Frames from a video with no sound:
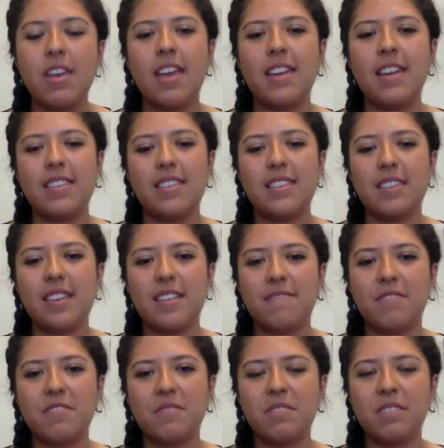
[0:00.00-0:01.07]
and I think that
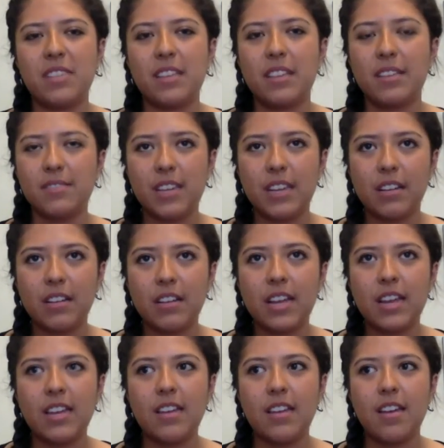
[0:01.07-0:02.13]
for you to
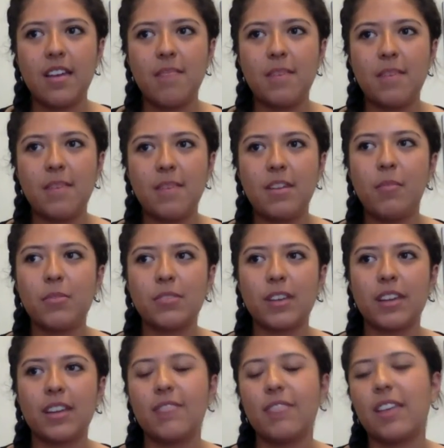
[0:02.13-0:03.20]
self-segregate, it almost
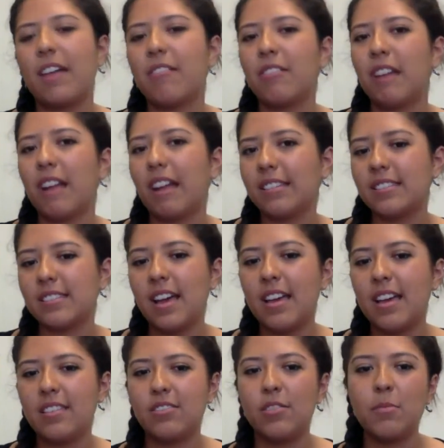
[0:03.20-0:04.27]
kind of counteracts
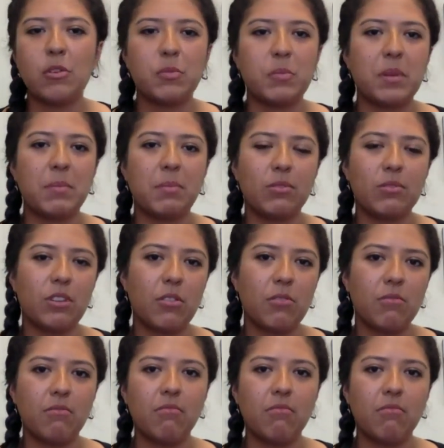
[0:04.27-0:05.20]
that, so most people don't.